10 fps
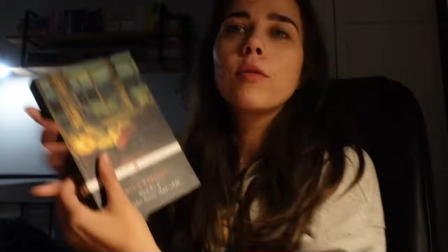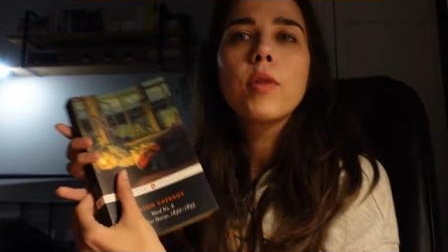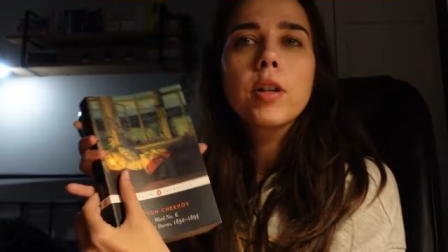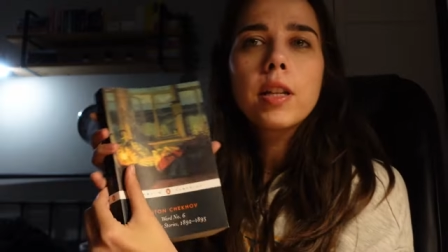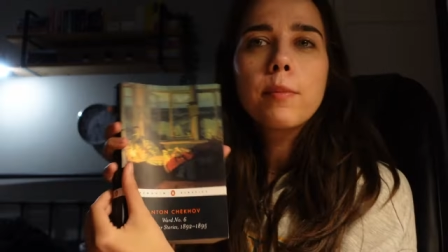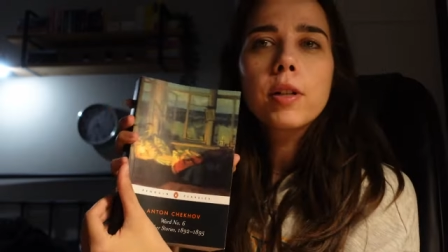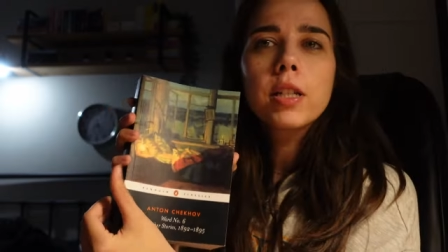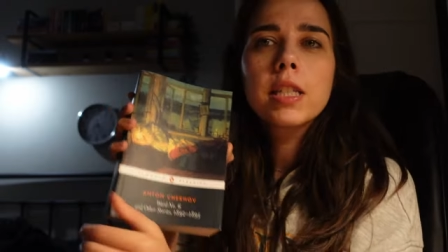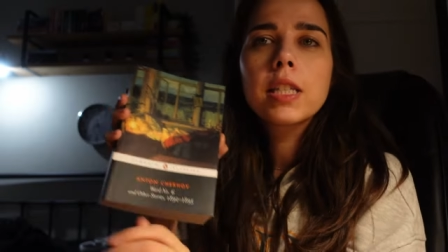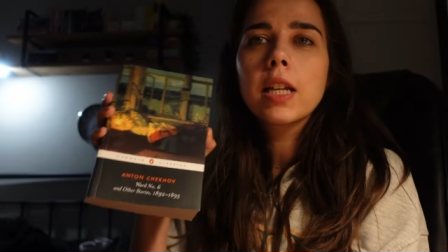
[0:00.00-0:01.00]
Ward number
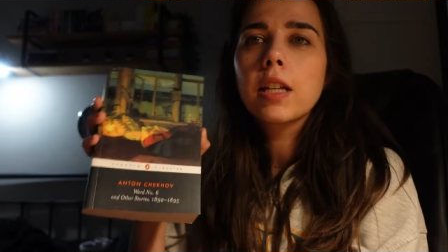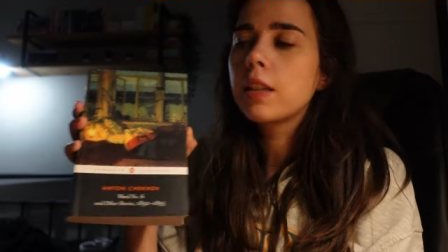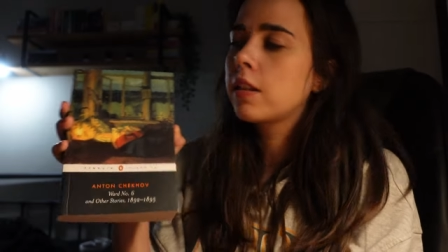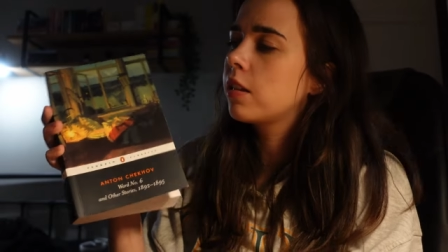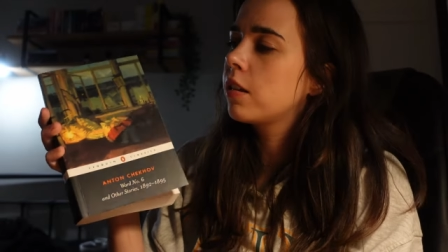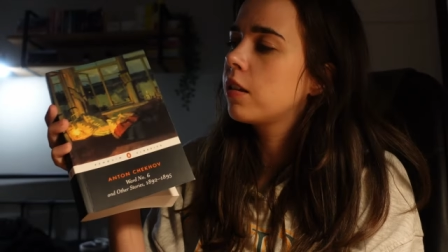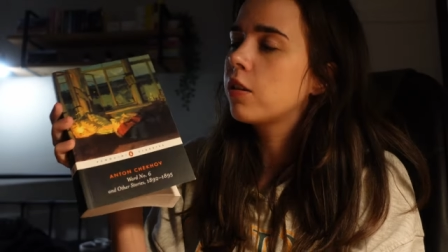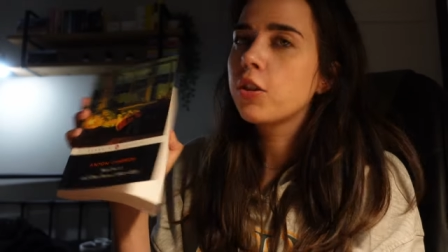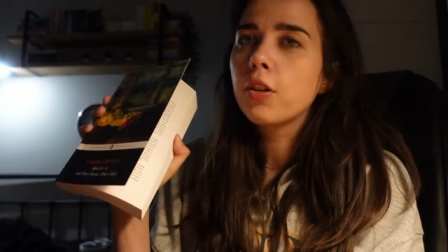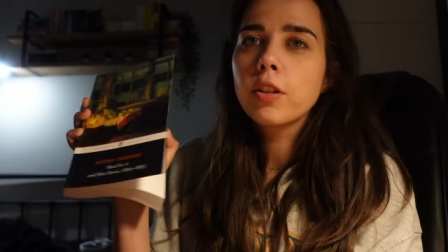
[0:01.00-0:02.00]
6, the
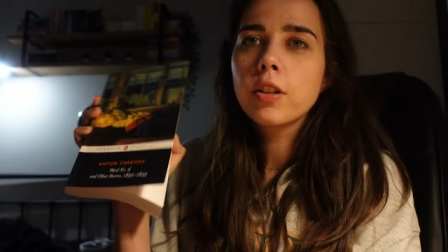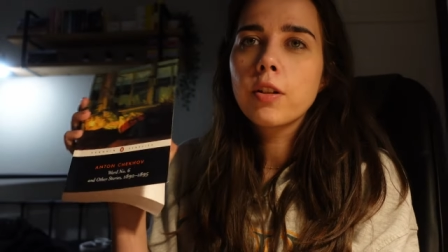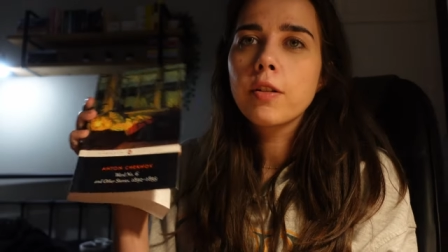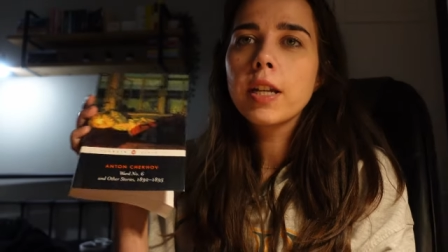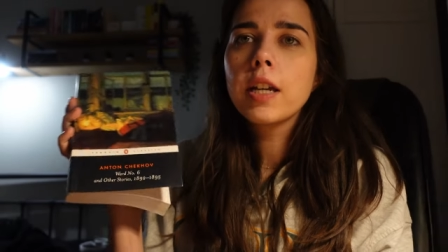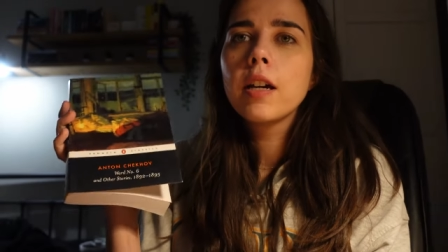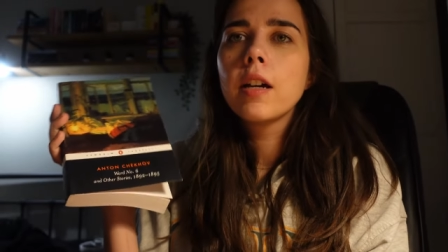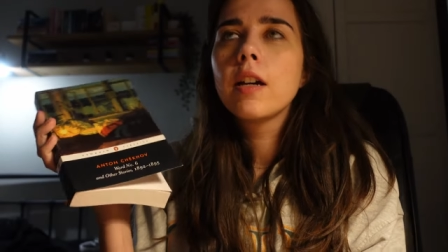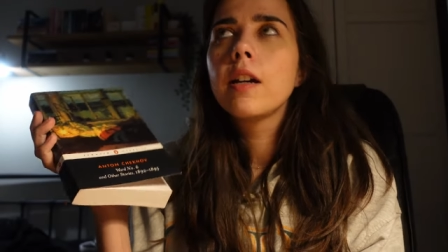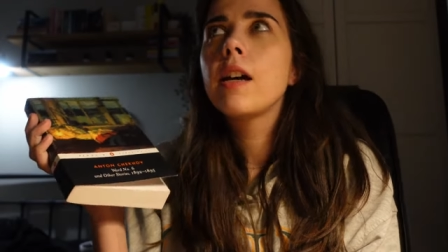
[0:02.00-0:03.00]
short story,
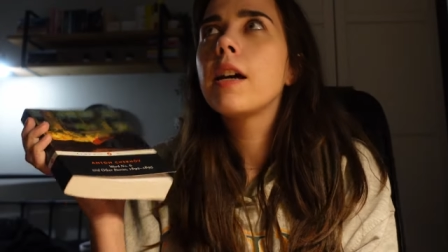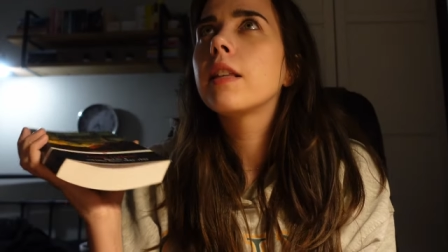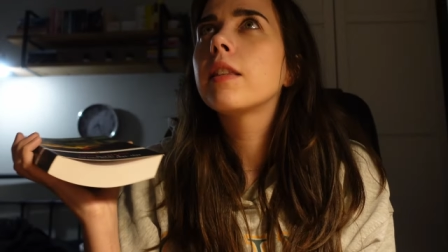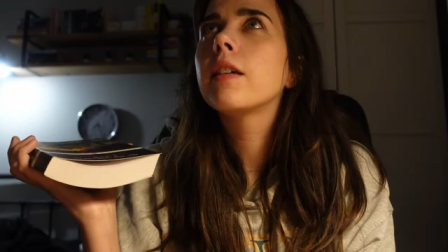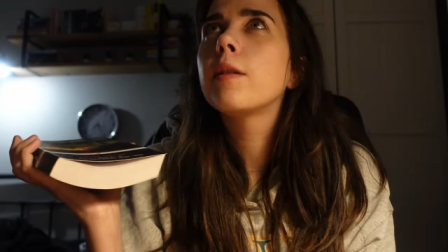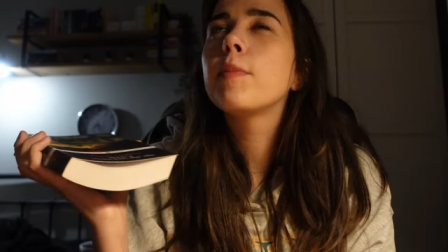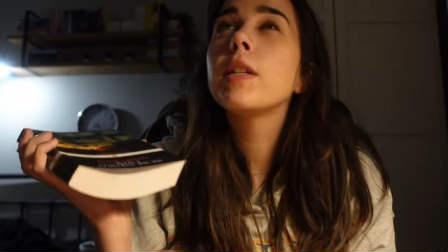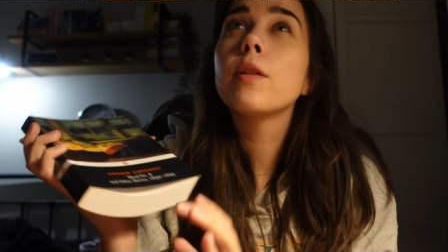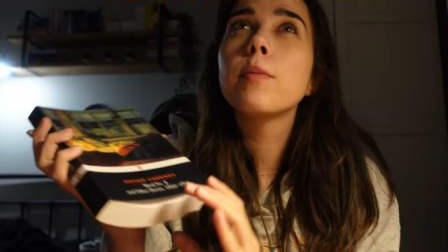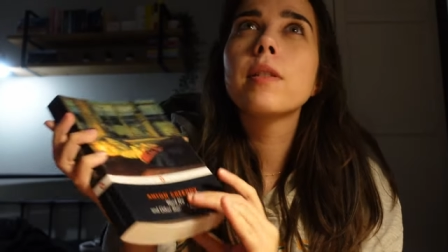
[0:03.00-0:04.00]
and The
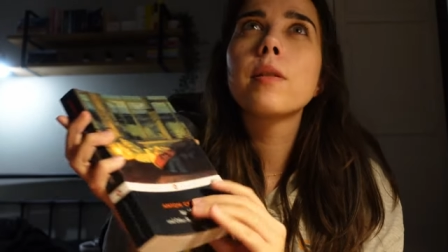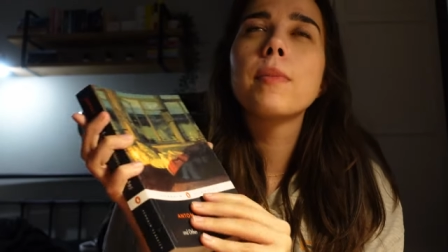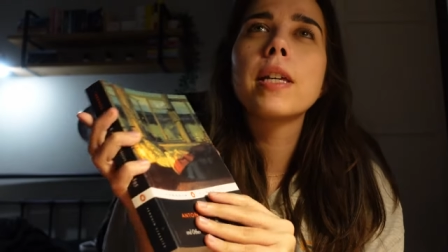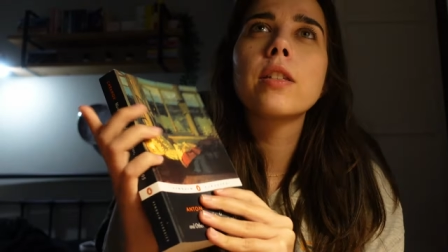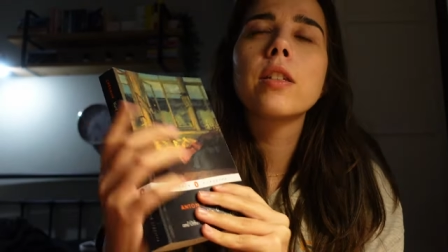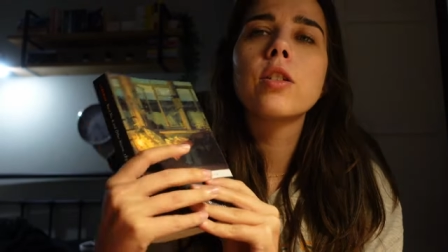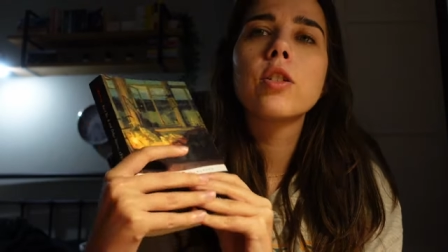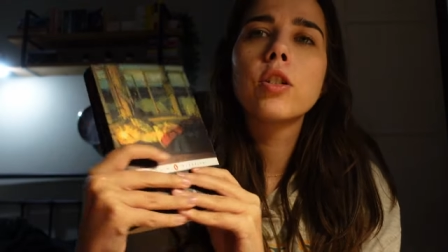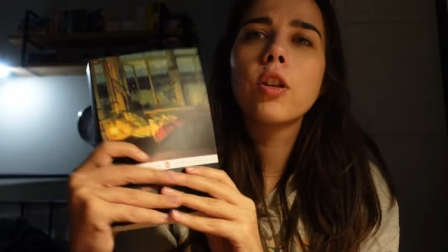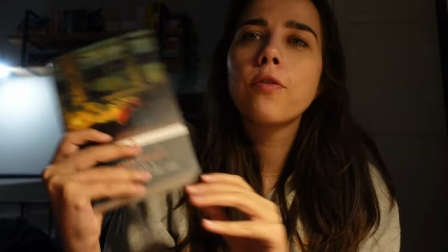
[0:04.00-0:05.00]
Medium is the
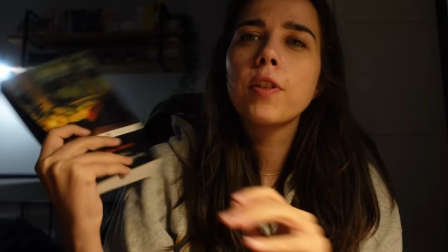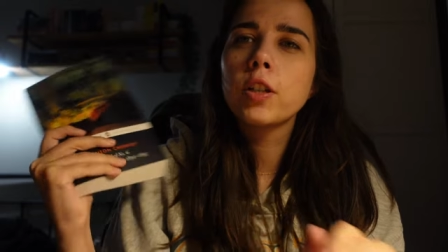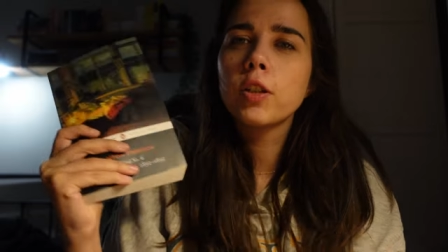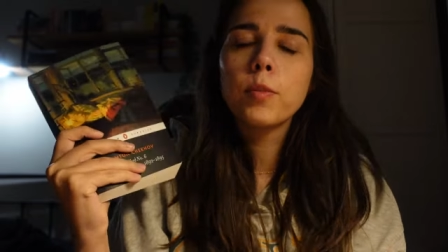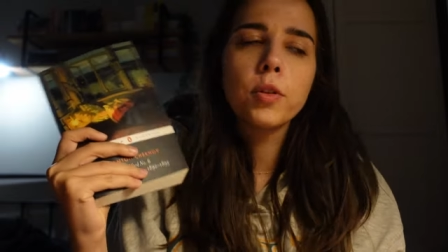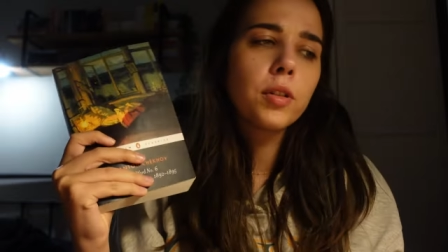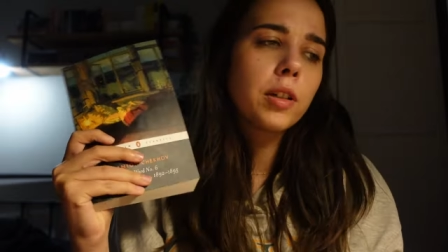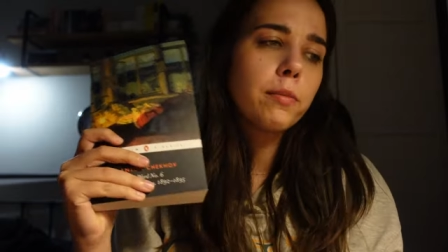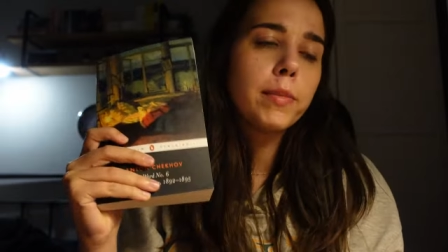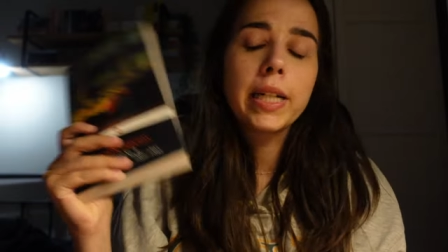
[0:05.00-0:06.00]
Message, non-fiction
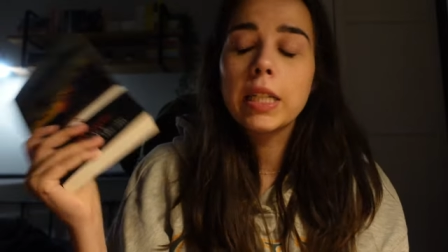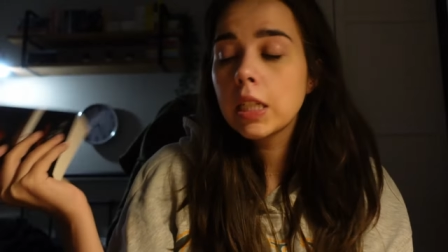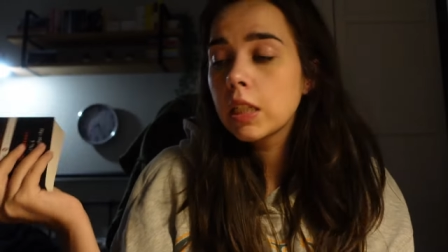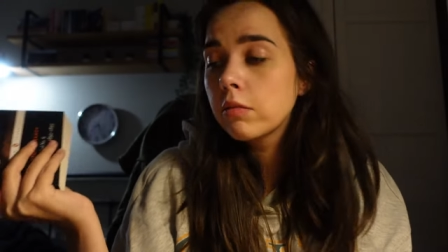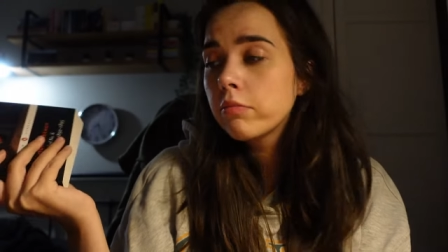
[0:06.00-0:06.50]
book, but